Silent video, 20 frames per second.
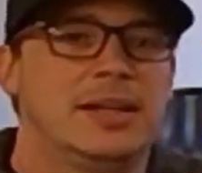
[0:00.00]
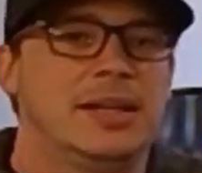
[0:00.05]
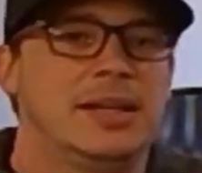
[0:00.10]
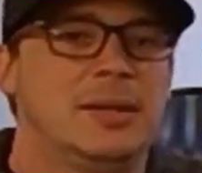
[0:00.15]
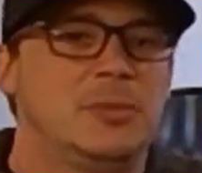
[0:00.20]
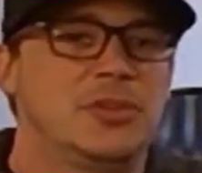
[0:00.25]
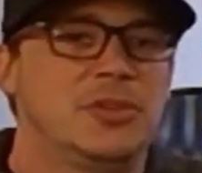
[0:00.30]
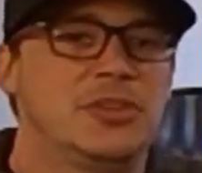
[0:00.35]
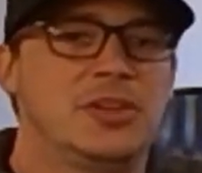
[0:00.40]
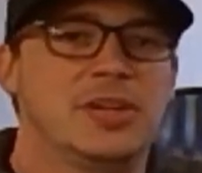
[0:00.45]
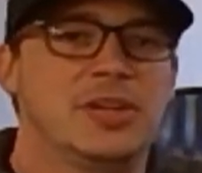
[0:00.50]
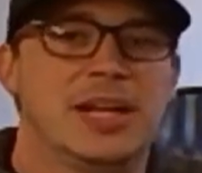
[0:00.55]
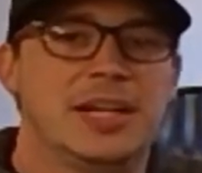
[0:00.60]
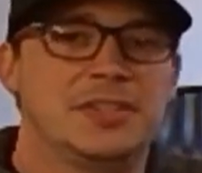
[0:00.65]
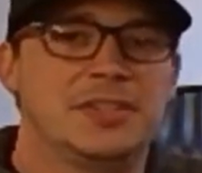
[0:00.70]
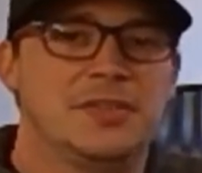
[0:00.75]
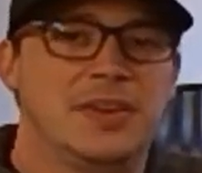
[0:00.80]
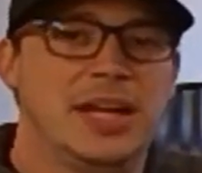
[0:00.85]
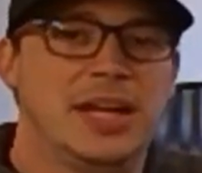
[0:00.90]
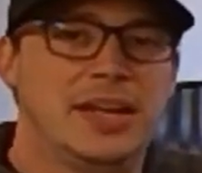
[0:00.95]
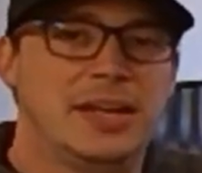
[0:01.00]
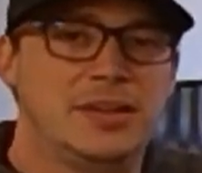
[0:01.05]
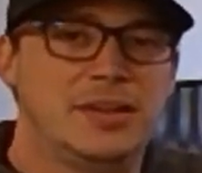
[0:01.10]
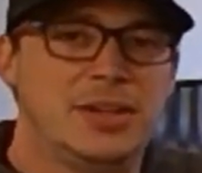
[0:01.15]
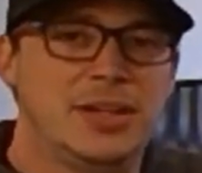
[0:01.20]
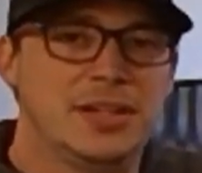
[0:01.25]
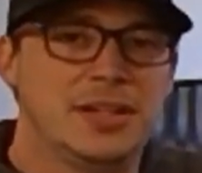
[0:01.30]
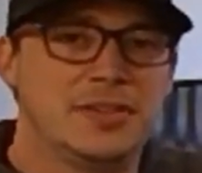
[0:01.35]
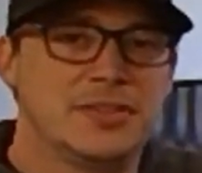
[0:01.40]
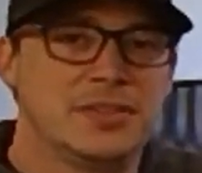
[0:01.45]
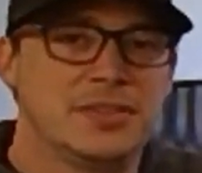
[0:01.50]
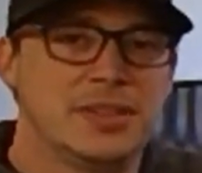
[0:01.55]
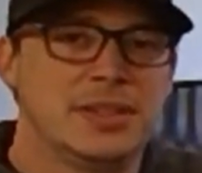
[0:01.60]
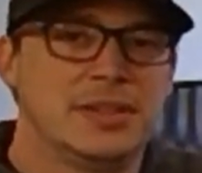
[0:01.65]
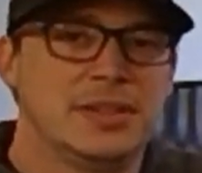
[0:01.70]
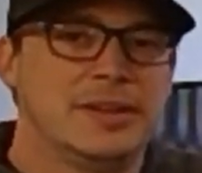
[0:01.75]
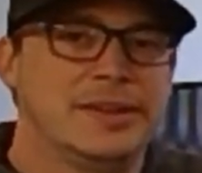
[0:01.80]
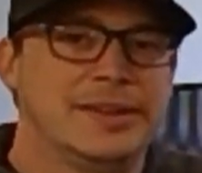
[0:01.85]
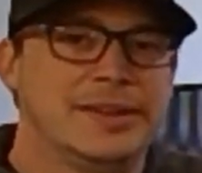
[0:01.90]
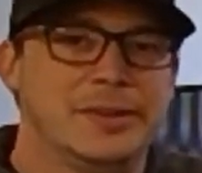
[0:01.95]
Um, there's all kinds of add-ons.
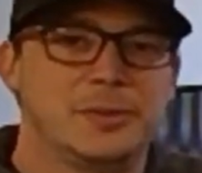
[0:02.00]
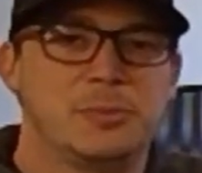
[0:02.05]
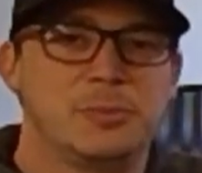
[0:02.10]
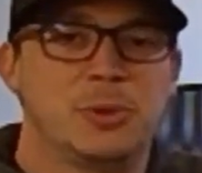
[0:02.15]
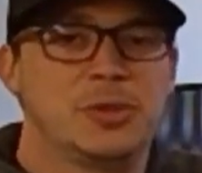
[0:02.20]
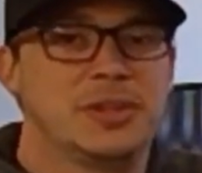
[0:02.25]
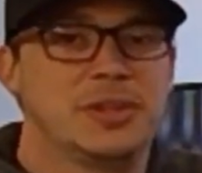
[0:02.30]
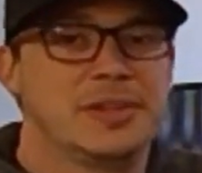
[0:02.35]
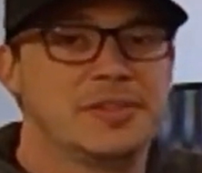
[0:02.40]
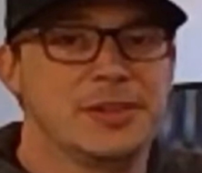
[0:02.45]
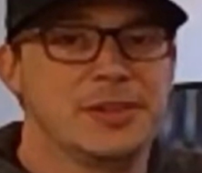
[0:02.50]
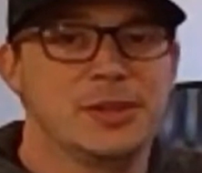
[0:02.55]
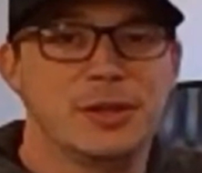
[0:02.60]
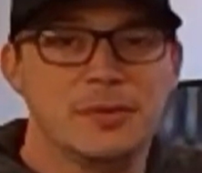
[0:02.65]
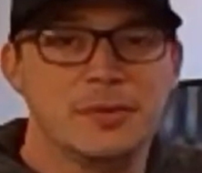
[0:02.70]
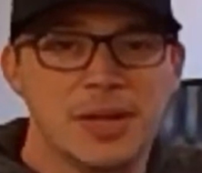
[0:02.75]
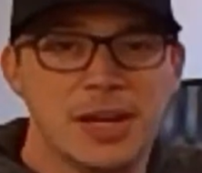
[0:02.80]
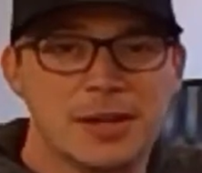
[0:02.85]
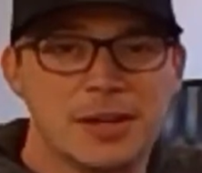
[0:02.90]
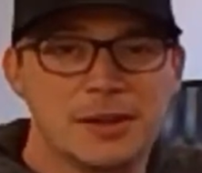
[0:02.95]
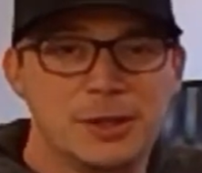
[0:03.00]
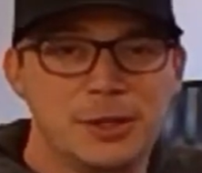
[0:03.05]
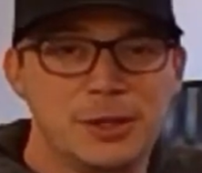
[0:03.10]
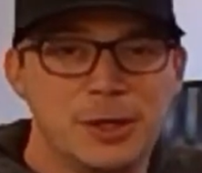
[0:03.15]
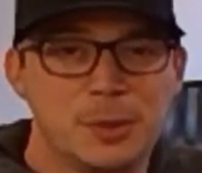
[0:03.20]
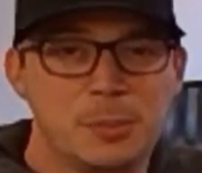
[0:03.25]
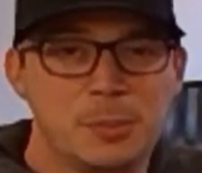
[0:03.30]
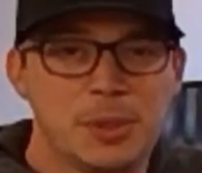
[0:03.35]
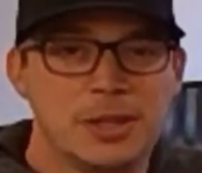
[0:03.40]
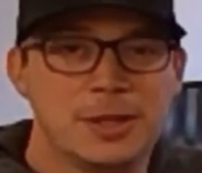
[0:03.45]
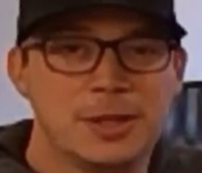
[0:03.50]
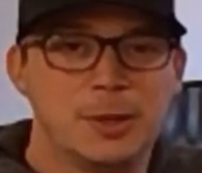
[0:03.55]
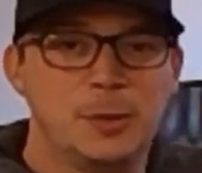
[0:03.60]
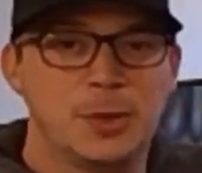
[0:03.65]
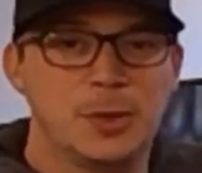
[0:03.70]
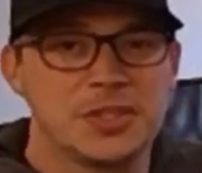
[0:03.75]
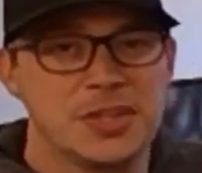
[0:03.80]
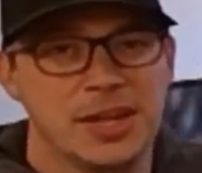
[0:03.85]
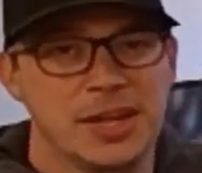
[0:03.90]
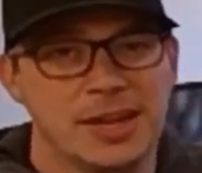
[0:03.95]
Uh, there's more things I could have added on, but you know,
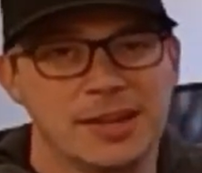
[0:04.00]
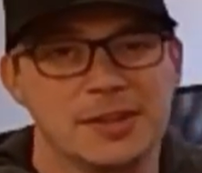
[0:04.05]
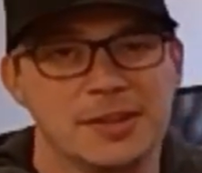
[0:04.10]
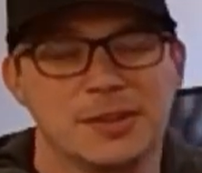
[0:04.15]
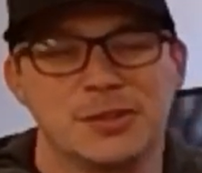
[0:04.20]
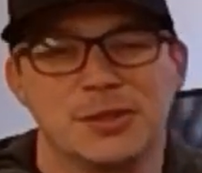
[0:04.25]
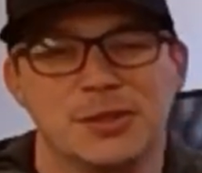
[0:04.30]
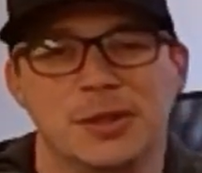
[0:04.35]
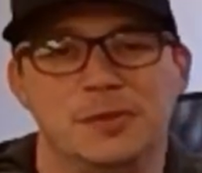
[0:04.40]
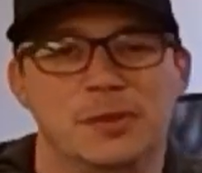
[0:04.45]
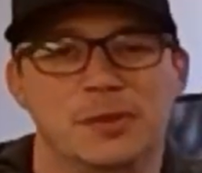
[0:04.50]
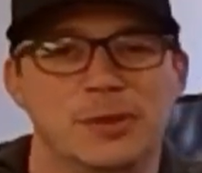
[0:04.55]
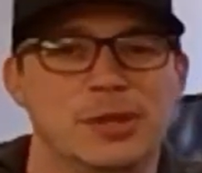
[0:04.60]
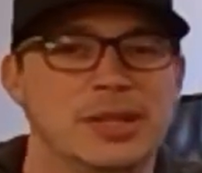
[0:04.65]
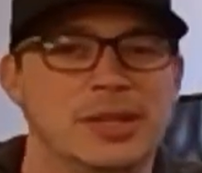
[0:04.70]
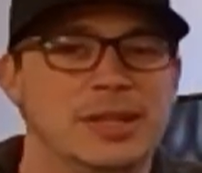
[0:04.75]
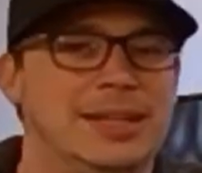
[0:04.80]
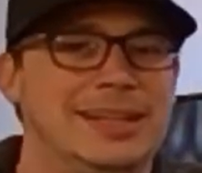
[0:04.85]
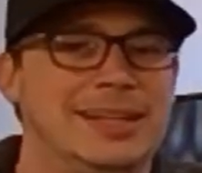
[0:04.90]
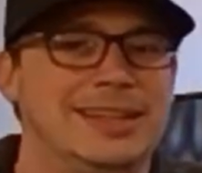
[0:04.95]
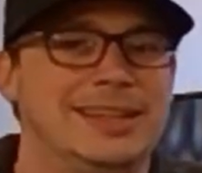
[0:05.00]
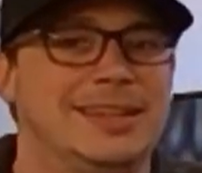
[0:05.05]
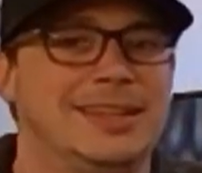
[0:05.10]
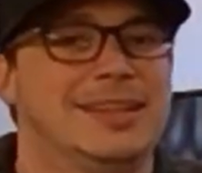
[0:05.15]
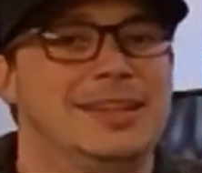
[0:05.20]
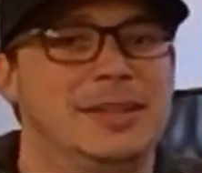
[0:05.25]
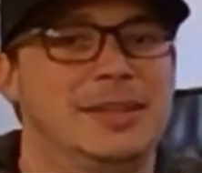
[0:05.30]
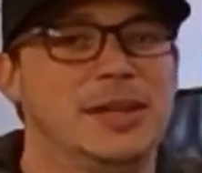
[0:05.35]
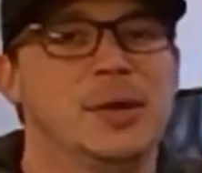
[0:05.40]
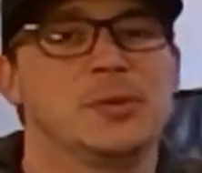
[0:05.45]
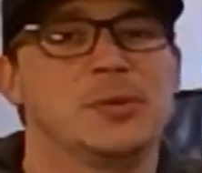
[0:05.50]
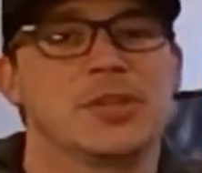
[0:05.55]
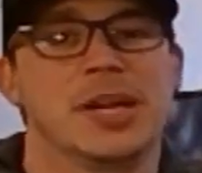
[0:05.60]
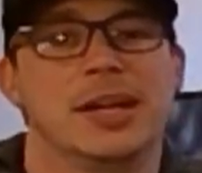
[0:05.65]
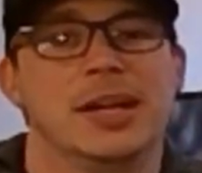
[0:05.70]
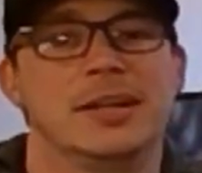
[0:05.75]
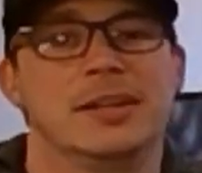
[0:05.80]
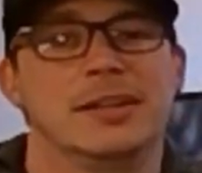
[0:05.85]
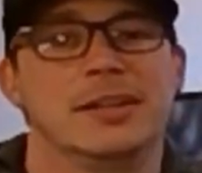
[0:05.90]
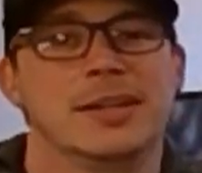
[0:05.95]
once I added the shuffler, uh, I was
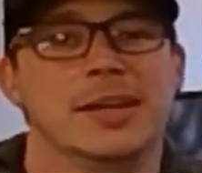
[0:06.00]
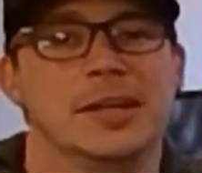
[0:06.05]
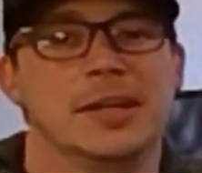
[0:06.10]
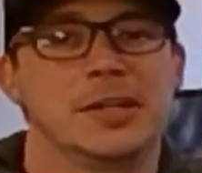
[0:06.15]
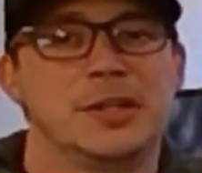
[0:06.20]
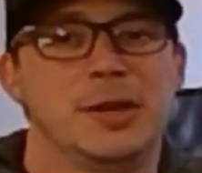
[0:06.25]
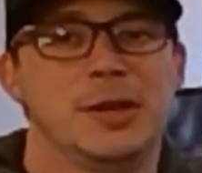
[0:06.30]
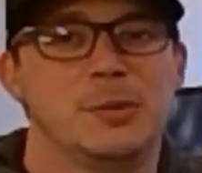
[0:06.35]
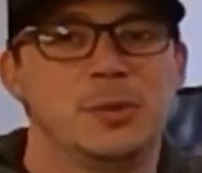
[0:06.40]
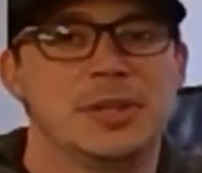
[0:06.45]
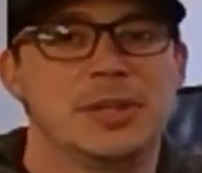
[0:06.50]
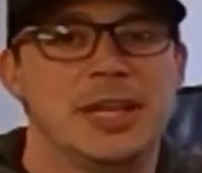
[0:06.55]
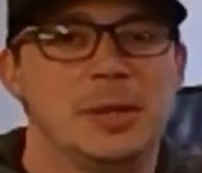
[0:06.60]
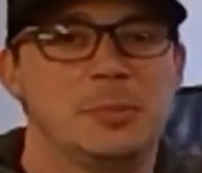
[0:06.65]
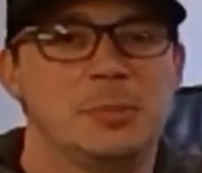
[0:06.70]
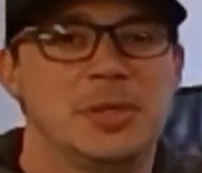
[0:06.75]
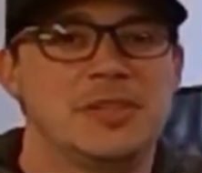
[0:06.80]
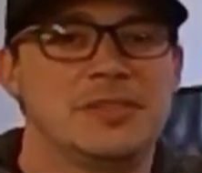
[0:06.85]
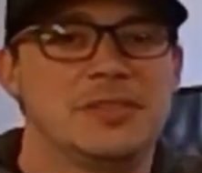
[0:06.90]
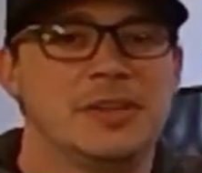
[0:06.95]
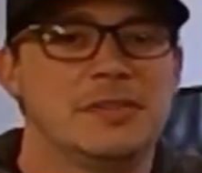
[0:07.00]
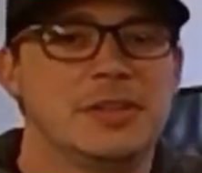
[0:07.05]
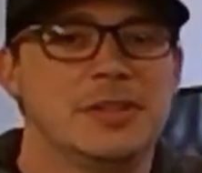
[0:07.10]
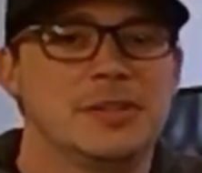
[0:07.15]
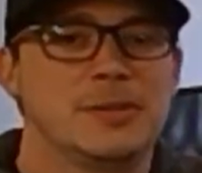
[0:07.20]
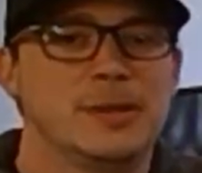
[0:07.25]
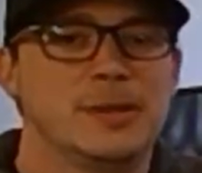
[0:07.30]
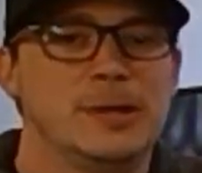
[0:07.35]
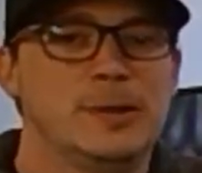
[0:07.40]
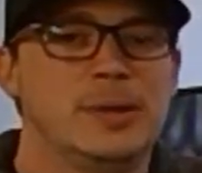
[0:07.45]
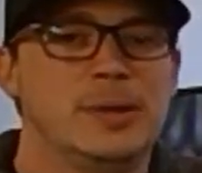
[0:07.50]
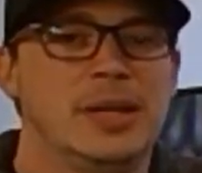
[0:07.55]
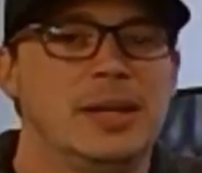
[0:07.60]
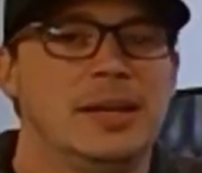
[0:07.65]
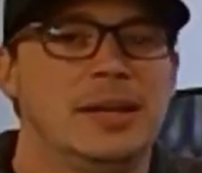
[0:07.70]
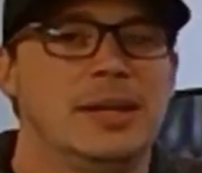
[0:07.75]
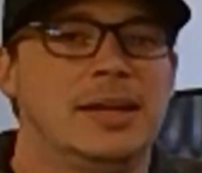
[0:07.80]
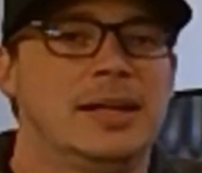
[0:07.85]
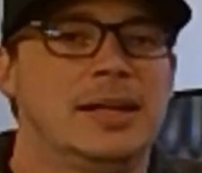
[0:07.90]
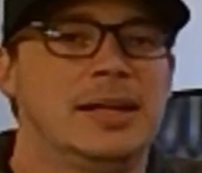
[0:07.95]
kind of kind of done with that piece of it. So
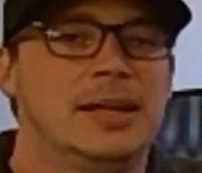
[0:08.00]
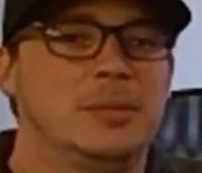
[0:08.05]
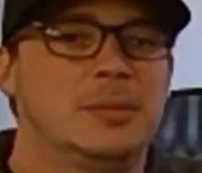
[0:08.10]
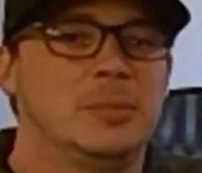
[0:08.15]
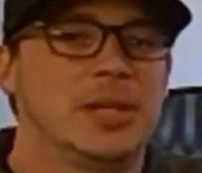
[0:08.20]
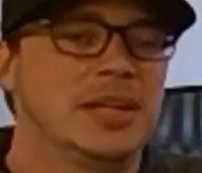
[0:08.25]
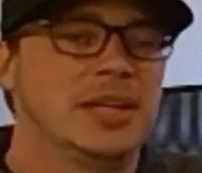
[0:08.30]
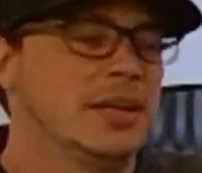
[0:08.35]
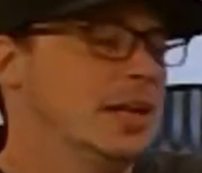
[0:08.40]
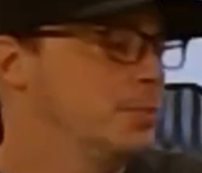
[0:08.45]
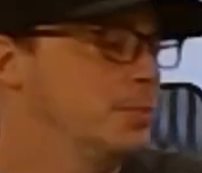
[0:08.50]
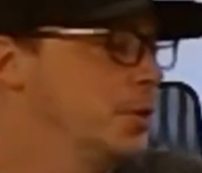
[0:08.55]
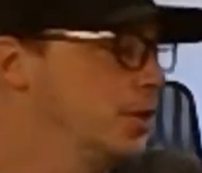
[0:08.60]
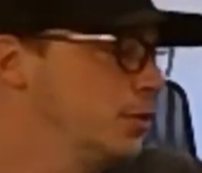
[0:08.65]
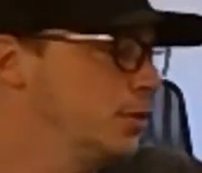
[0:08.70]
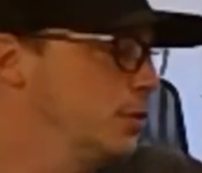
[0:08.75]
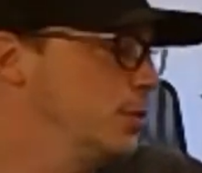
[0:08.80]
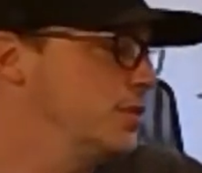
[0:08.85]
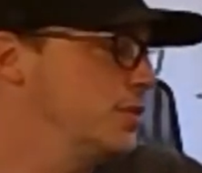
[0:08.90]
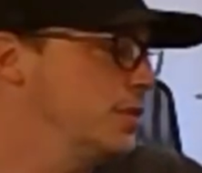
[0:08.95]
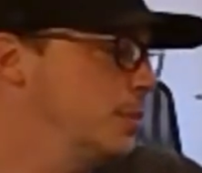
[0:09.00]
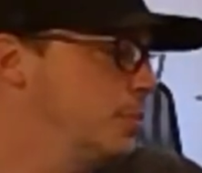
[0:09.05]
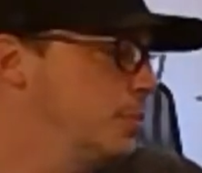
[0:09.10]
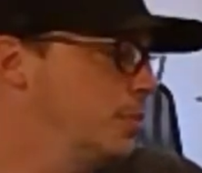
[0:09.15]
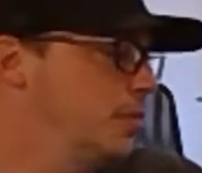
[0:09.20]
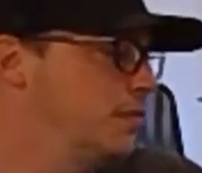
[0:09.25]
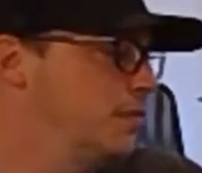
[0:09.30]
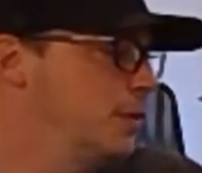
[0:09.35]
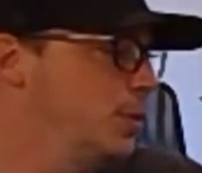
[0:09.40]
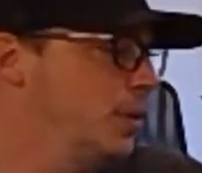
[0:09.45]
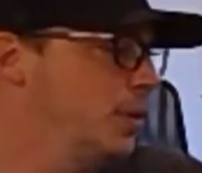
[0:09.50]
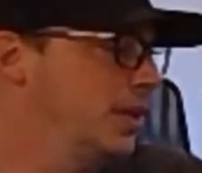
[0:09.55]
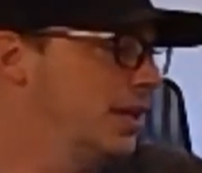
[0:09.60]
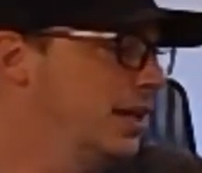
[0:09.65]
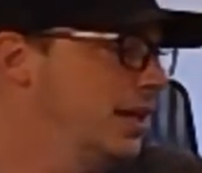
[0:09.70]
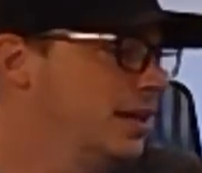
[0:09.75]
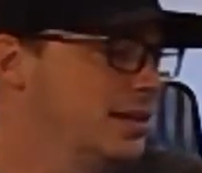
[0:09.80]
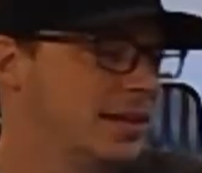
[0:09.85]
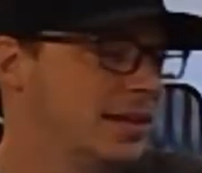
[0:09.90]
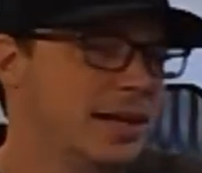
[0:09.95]
uh, again, I'm going to do a separate review on that.